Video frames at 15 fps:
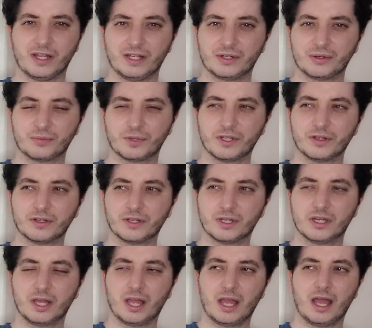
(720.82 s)
a little bit
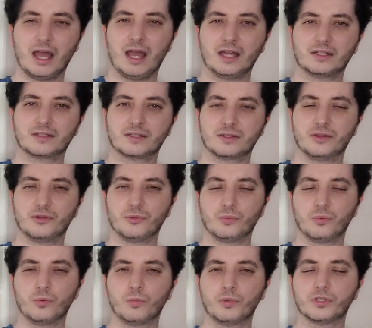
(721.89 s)
at the
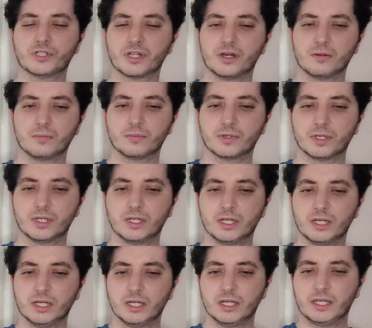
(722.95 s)
wall put up.
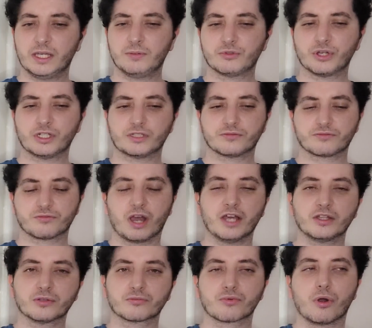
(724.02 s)
Him trying to right
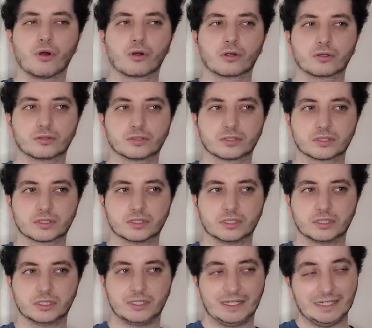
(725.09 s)
the wrongs
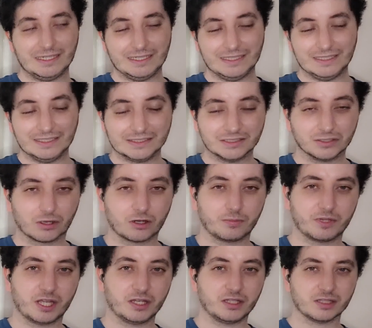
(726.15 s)
it's not going to be
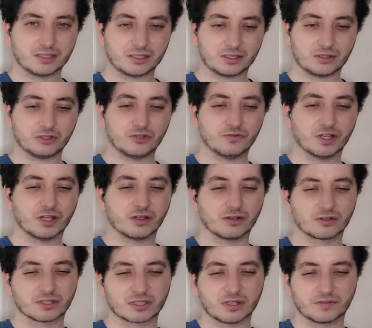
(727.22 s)
that easy because you've done a
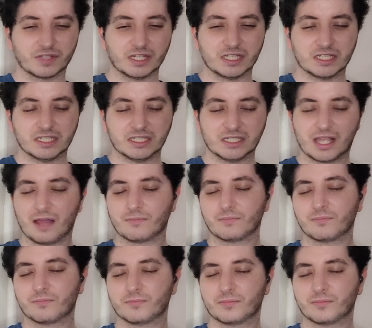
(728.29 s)
lot of stuff that Sam,